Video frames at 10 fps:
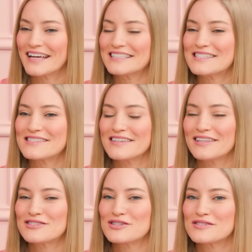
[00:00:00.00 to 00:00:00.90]
It's
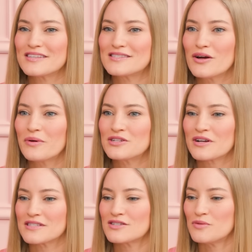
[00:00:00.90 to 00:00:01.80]
so
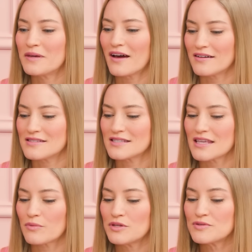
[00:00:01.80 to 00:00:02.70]
interesting too, because it's
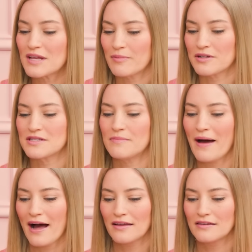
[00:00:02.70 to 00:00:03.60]
like when you step onto the
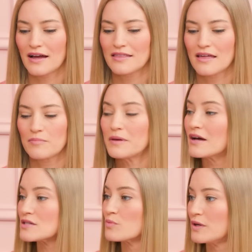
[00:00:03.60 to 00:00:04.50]
mat, I think
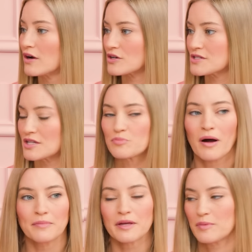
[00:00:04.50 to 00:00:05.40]
because we are such
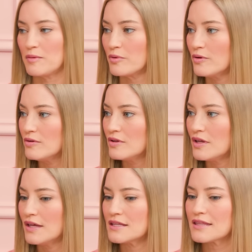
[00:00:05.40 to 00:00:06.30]
public people,
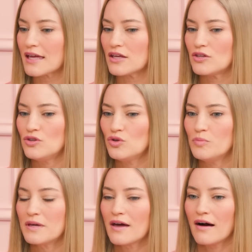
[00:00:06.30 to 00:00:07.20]
like you
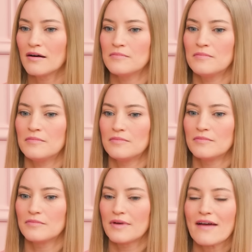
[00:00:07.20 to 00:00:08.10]
become,
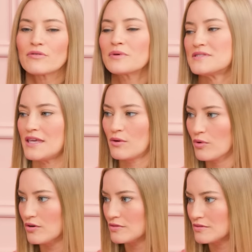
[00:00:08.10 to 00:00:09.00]
everyone's equal.